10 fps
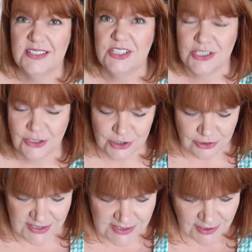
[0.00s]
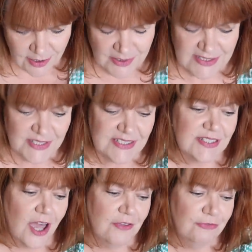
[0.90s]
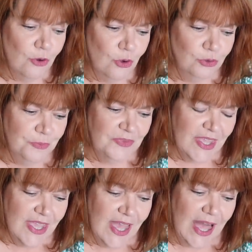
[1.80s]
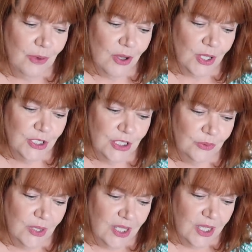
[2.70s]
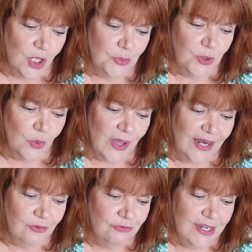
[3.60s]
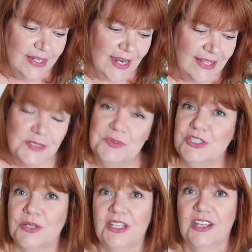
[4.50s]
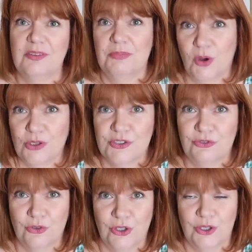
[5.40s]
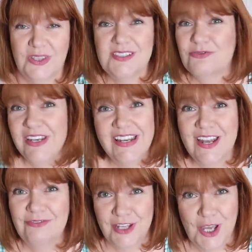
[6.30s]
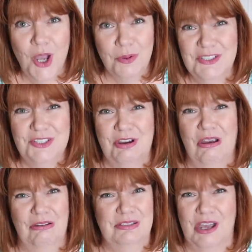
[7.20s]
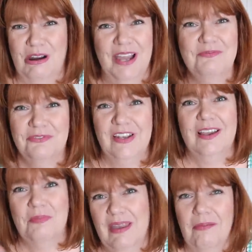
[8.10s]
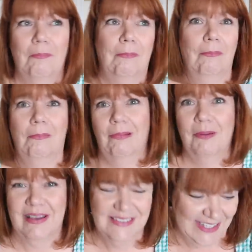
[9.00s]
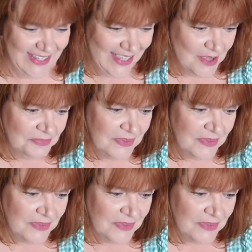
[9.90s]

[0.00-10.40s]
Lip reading: that she's got to try and style me. So it says, hi Fawn, how are you? Hope you're well and really glad to be doing another box for you. That's really lovely. I hope it's true, Zahara. I'm feeling a bit more about it.